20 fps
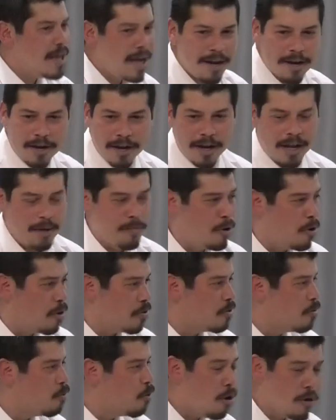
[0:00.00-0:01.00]
need it anymore.
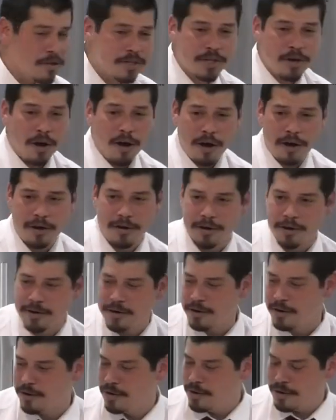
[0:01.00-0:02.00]
The wall's gone.
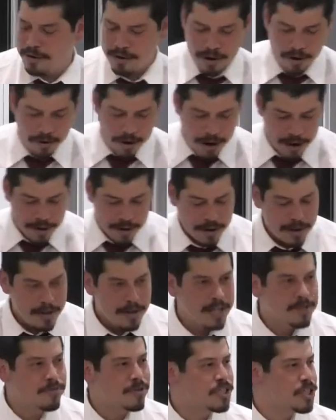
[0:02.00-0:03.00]
All right?
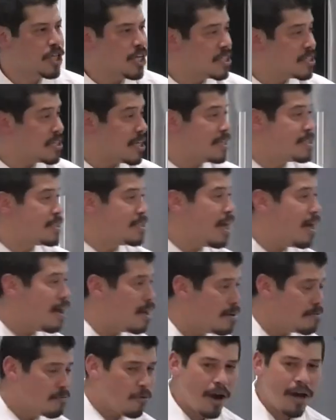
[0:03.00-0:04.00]
That's what Jesus has
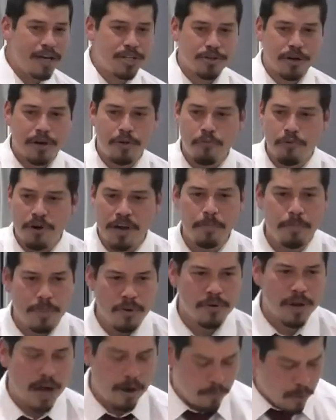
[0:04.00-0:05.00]
done. Why are you trying to
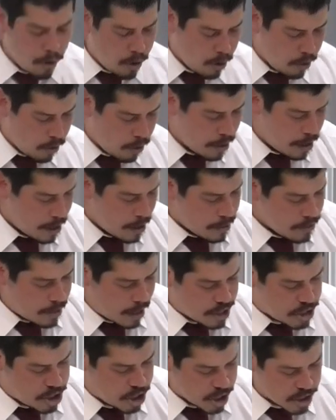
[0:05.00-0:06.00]
rebuild a wall
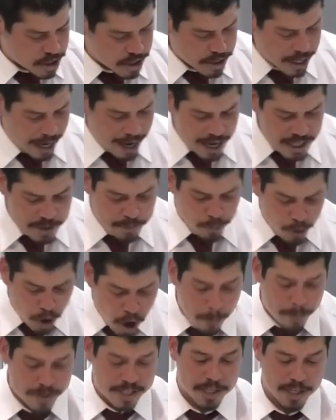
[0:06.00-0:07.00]
that Jesus has
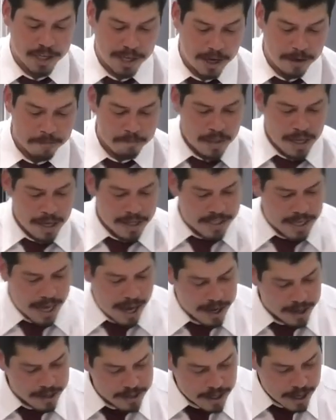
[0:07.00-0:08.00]
purposely
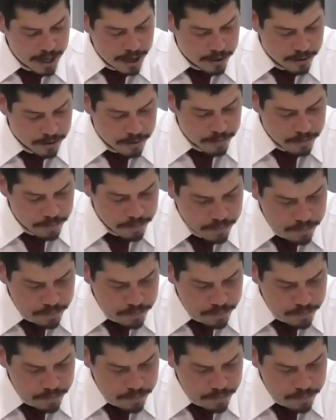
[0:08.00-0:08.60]
taken down?